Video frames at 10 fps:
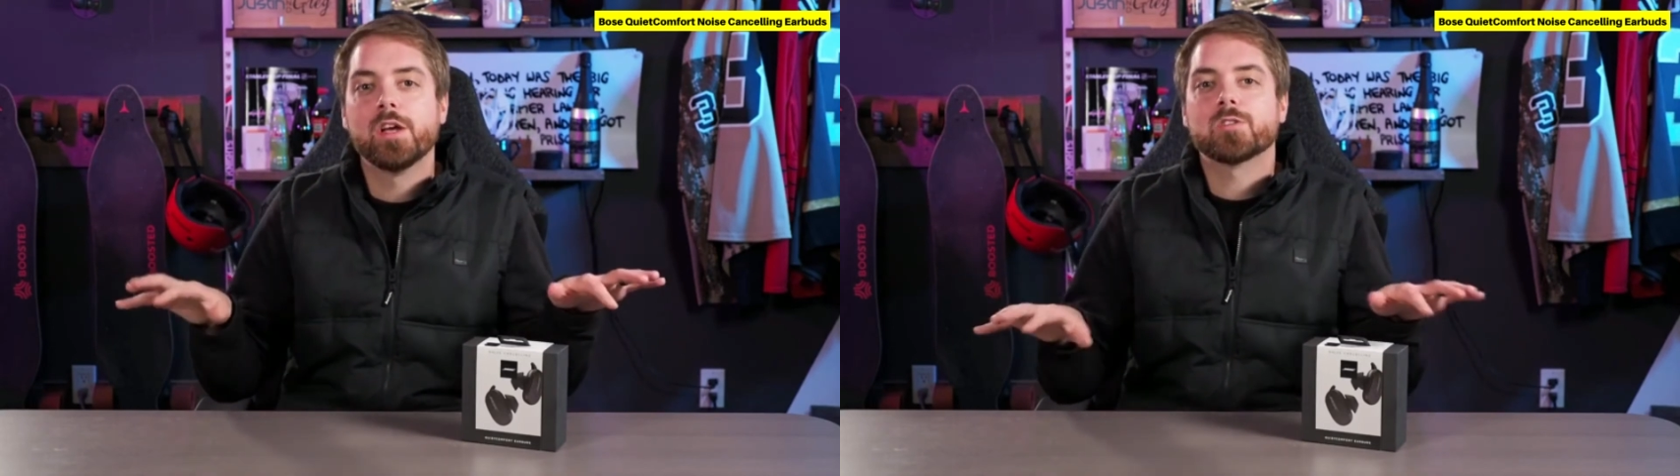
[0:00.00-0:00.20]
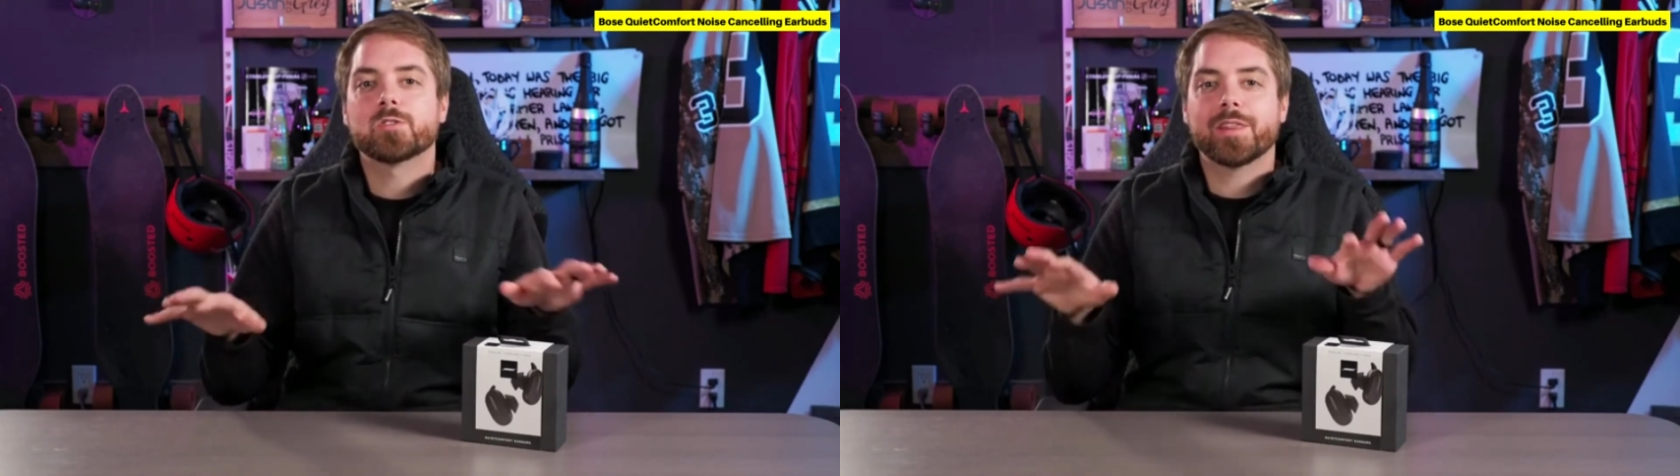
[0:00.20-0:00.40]

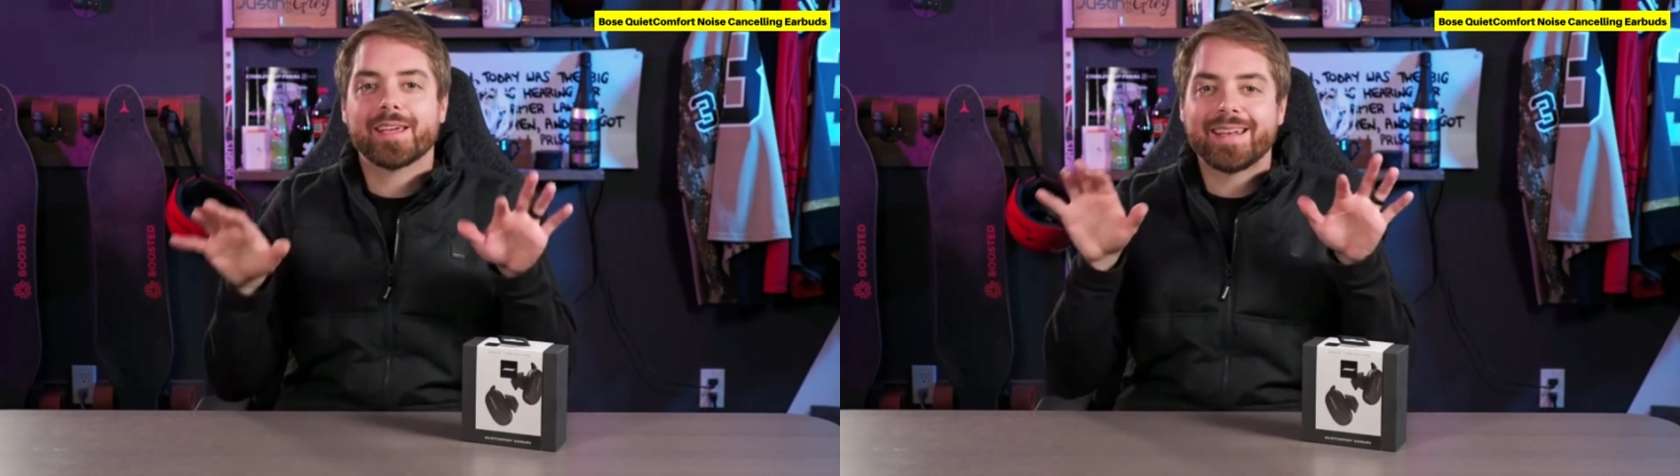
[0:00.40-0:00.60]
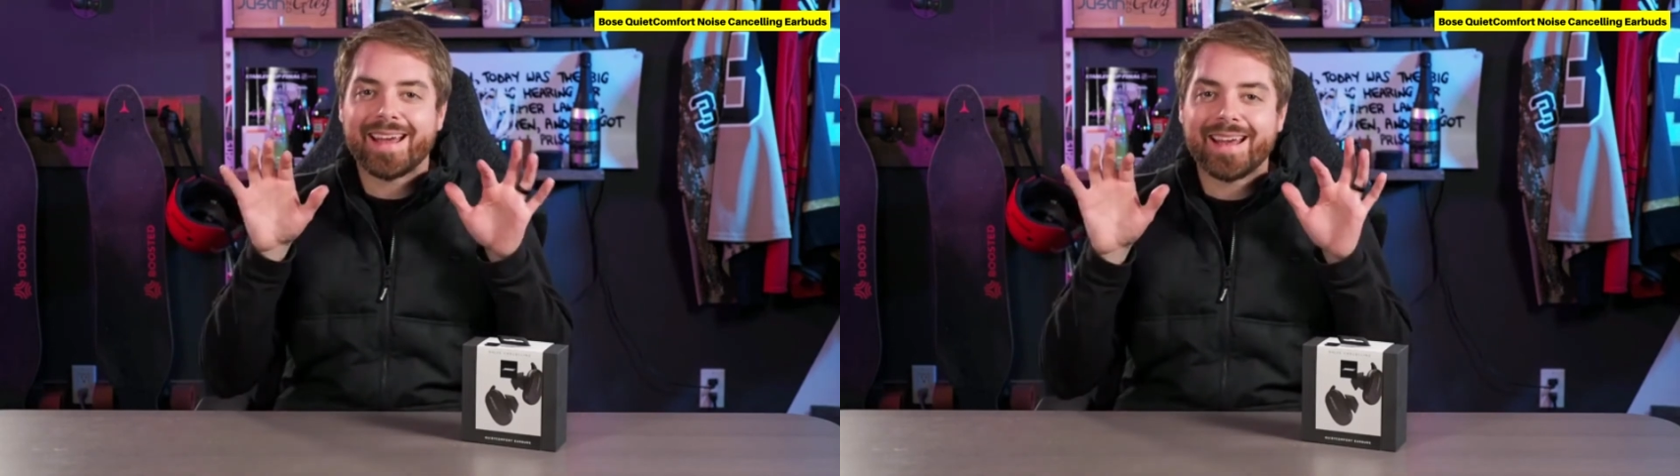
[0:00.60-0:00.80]
so they
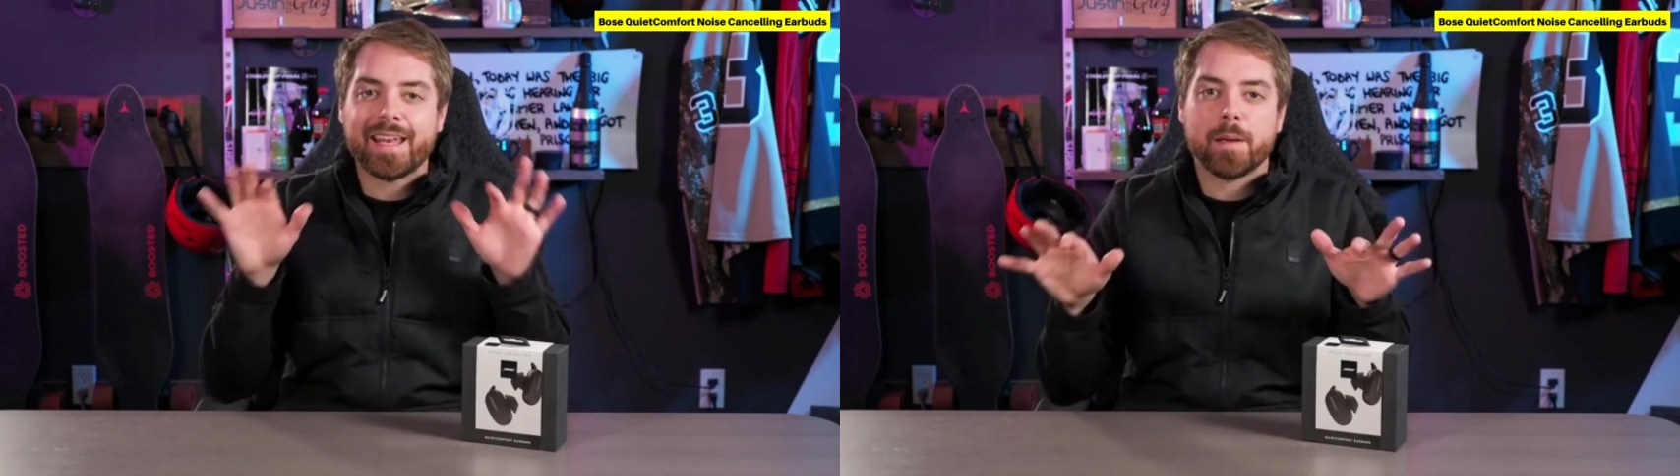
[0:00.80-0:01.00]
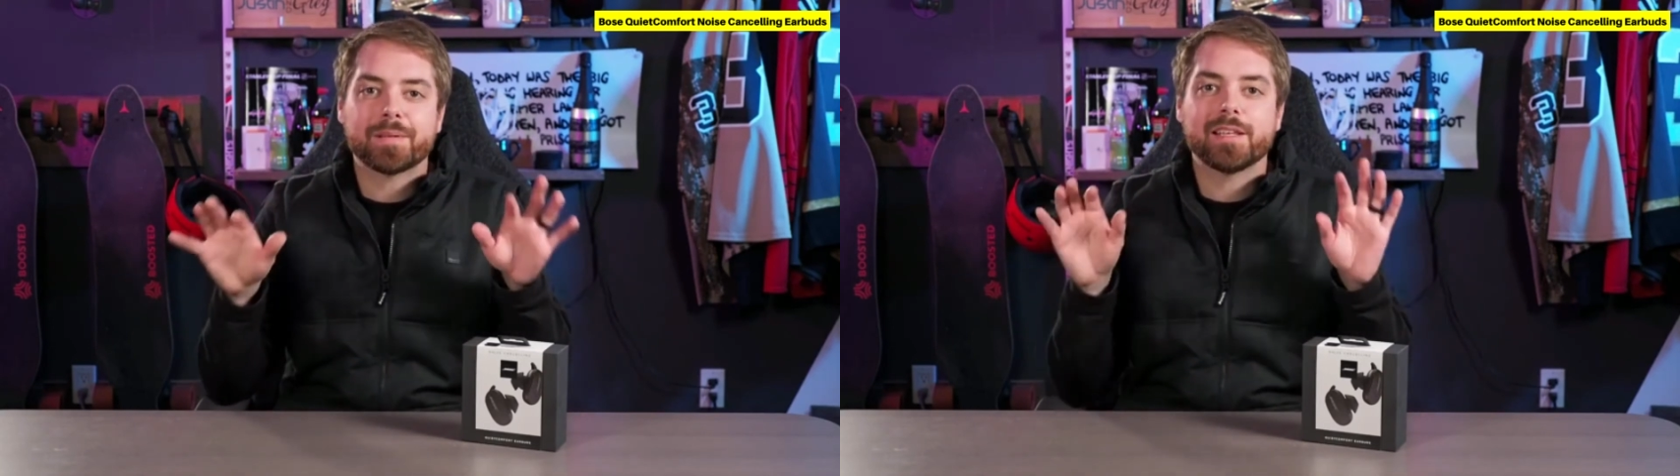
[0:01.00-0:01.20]
can
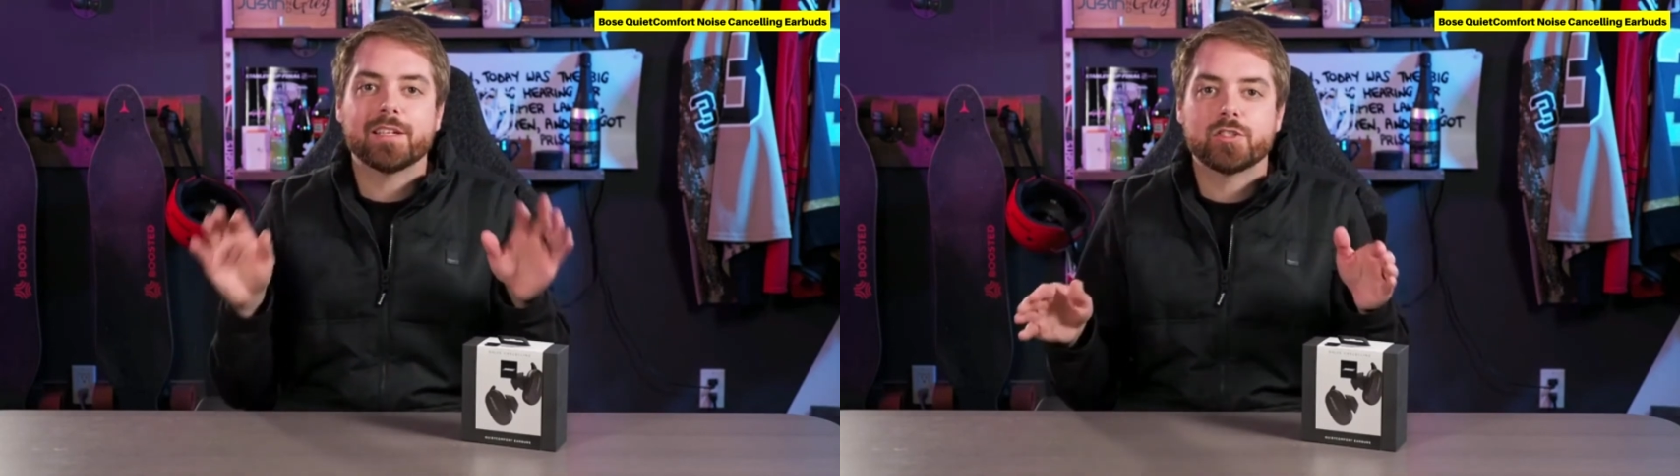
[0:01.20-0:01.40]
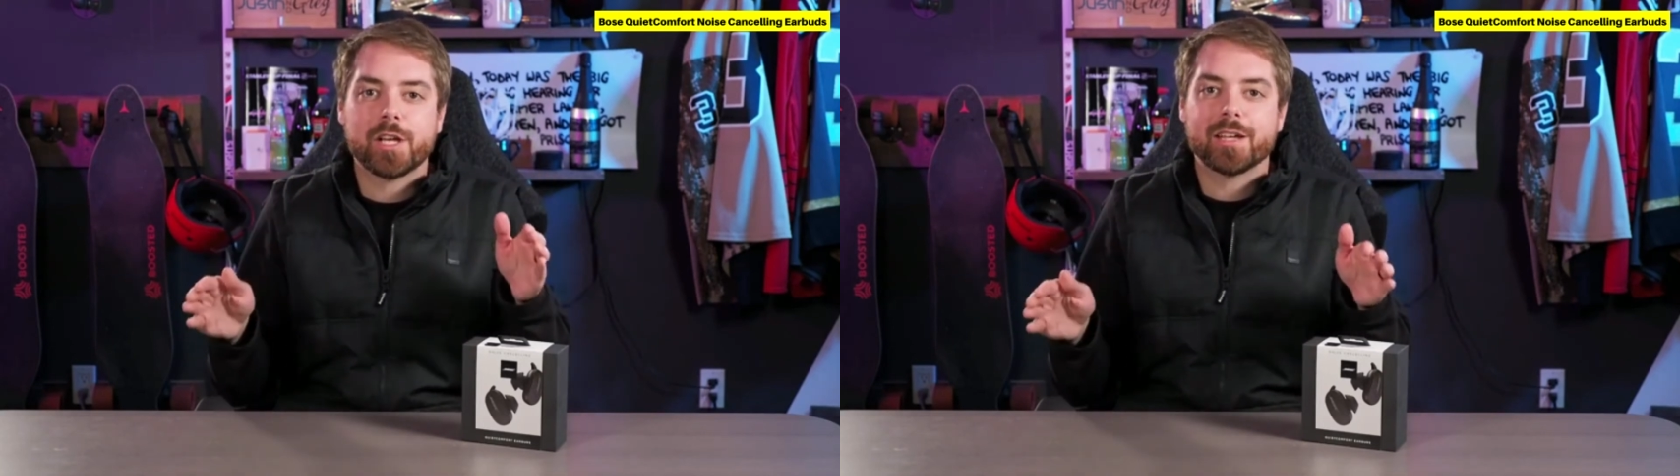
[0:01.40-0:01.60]
dynamically
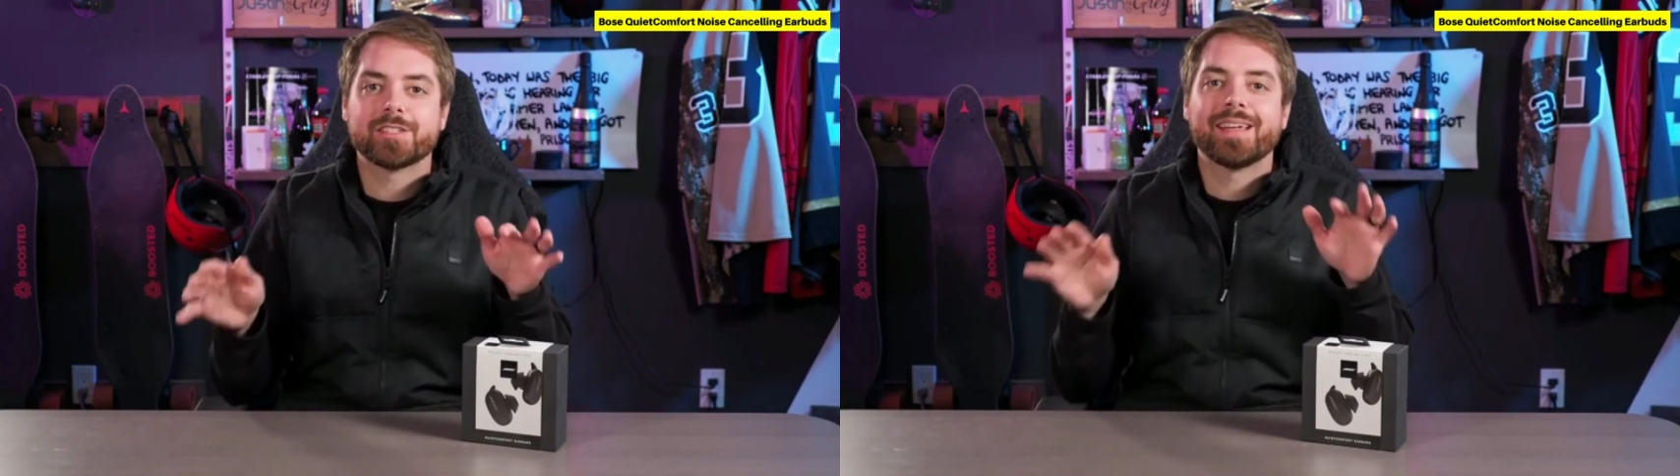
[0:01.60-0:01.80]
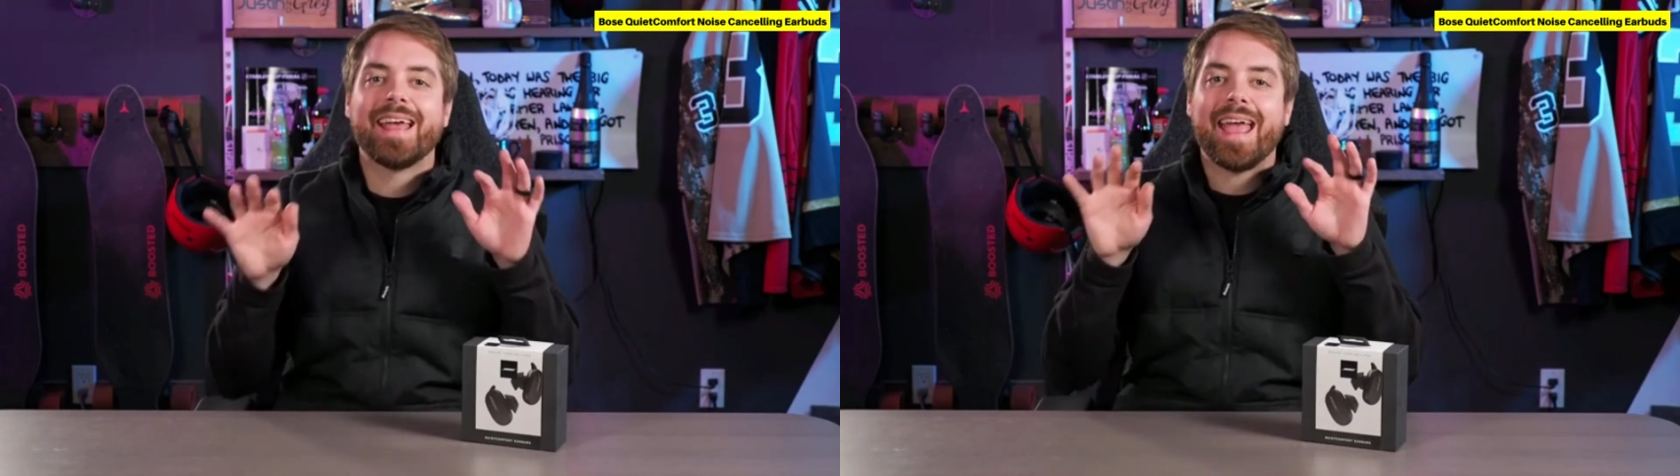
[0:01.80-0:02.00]
adjust